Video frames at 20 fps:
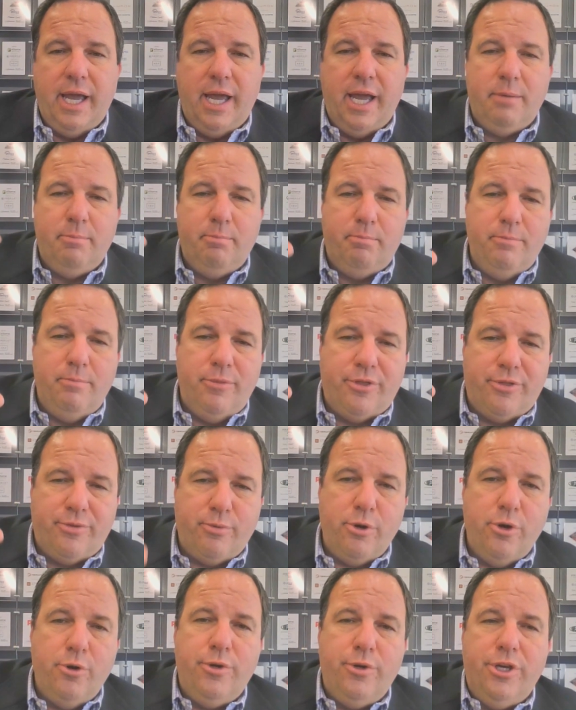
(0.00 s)
And
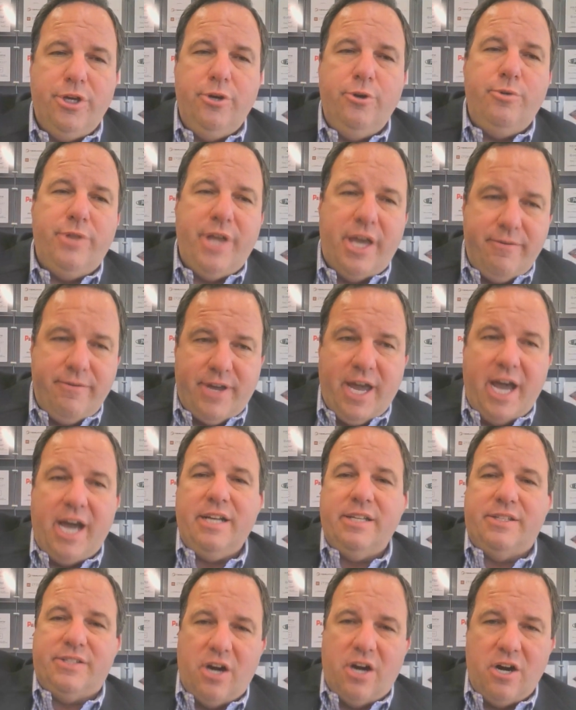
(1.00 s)
through you, they've
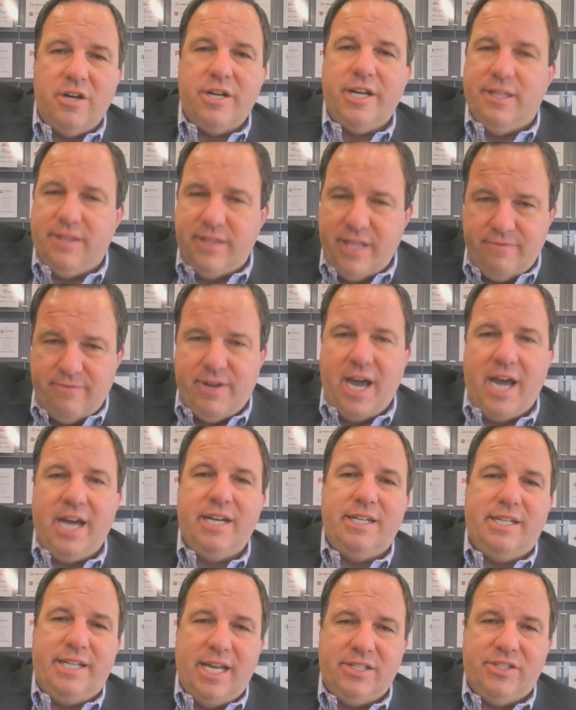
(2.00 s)
got a target. They've
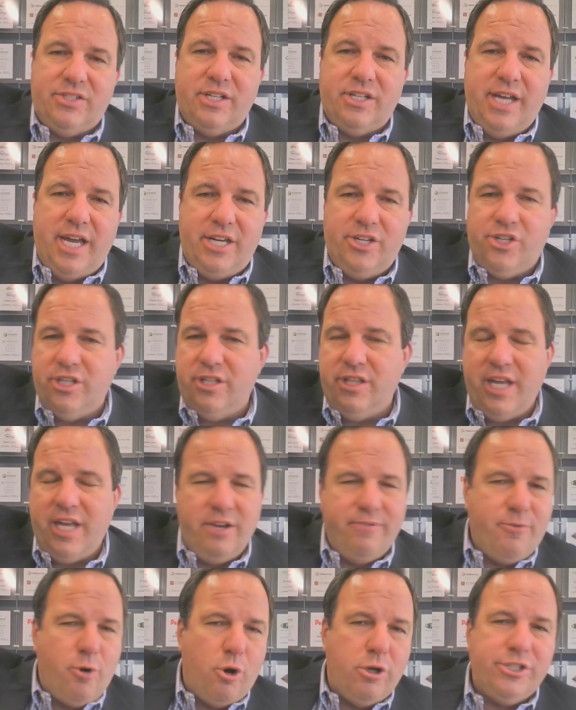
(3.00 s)
got a destination.
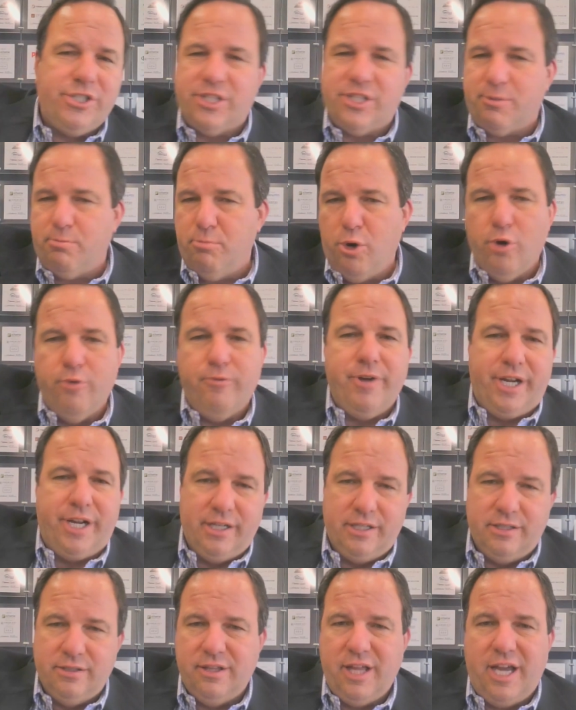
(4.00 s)
Then, of course, it's moving.
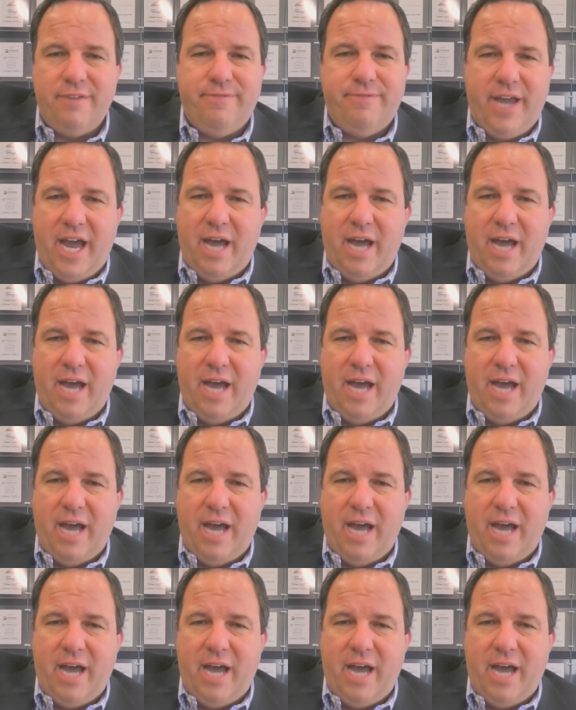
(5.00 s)
Life